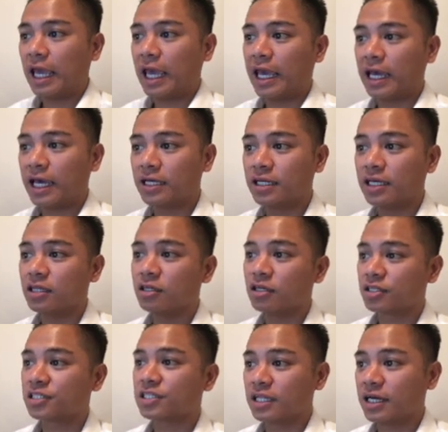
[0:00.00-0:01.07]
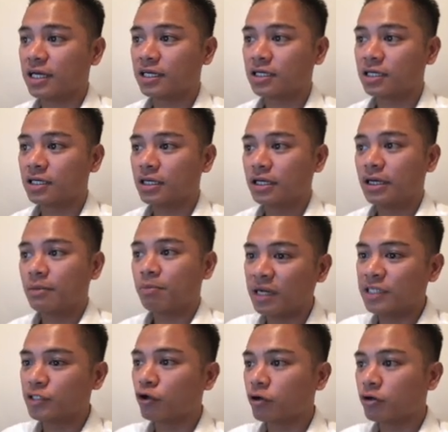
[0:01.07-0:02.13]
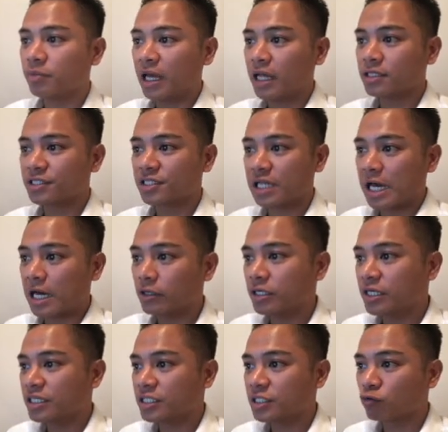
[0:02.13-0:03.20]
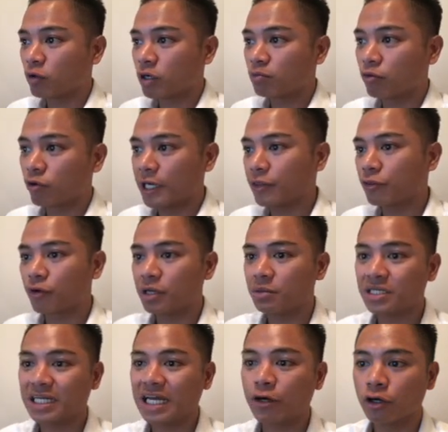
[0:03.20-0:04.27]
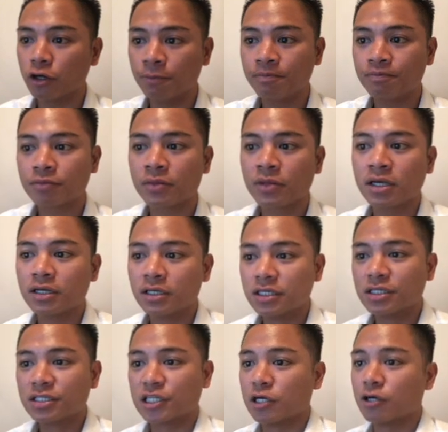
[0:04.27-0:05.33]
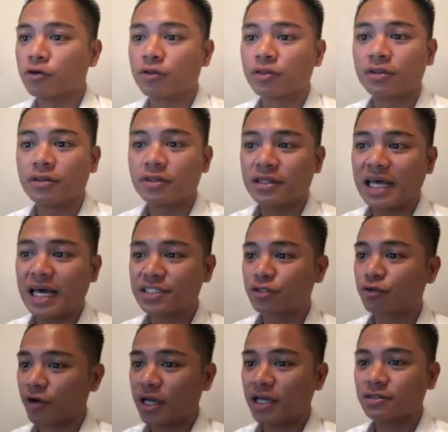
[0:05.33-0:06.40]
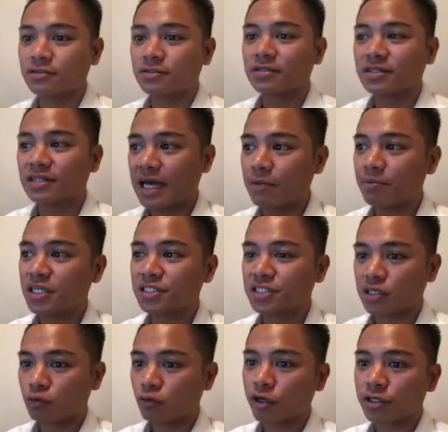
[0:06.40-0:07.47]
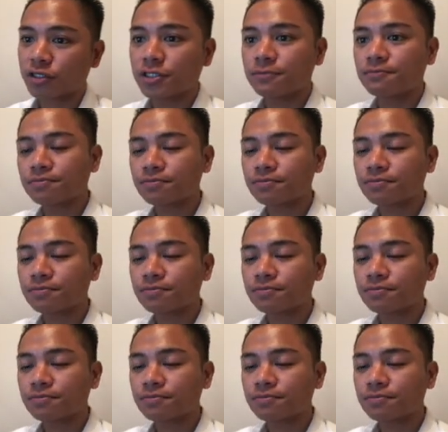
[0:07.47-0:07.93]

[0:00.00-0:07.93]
And it looks like my total balance now is 1.3 Monero. So that's great. That means it worked.